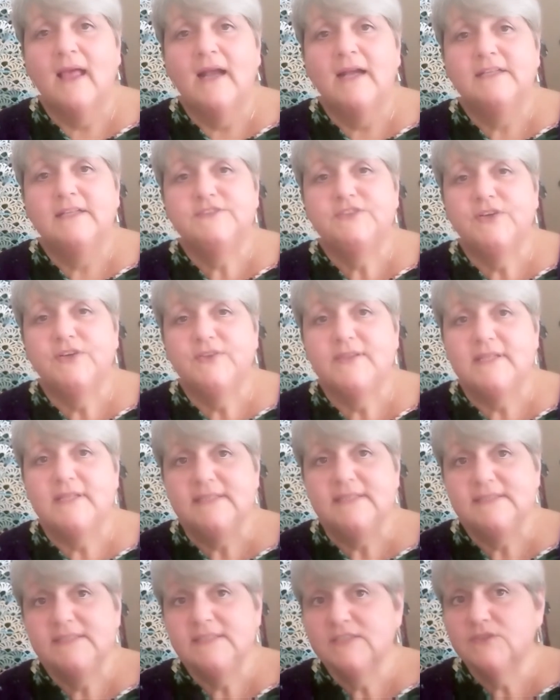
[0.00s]
So
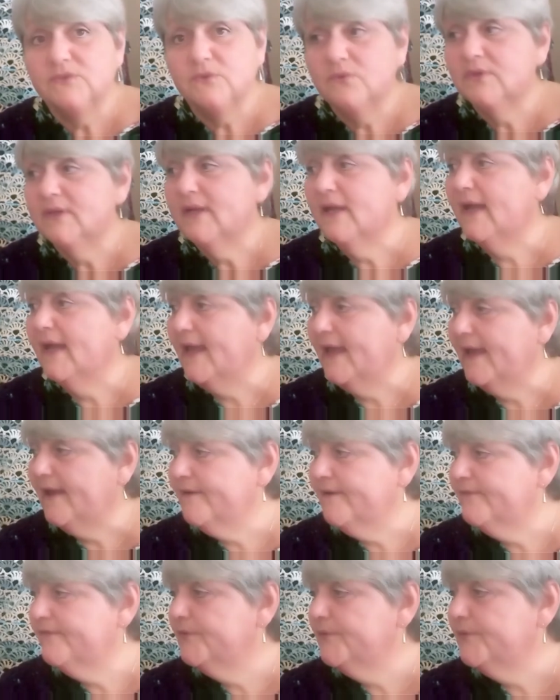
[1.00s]
this is all I have
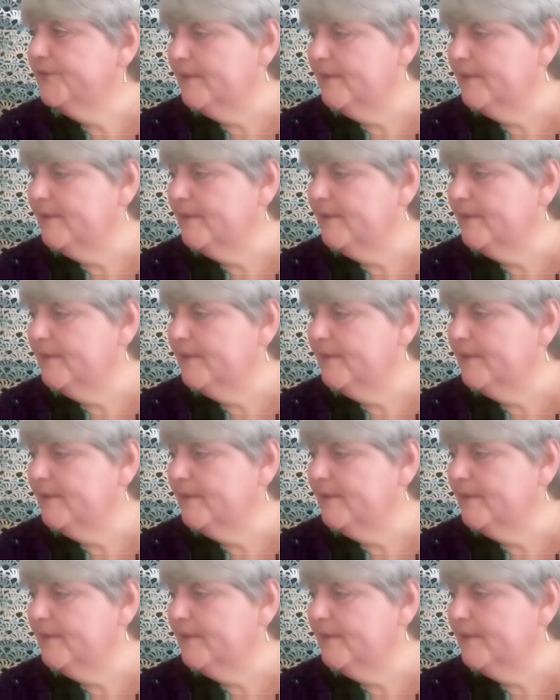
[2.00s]
for the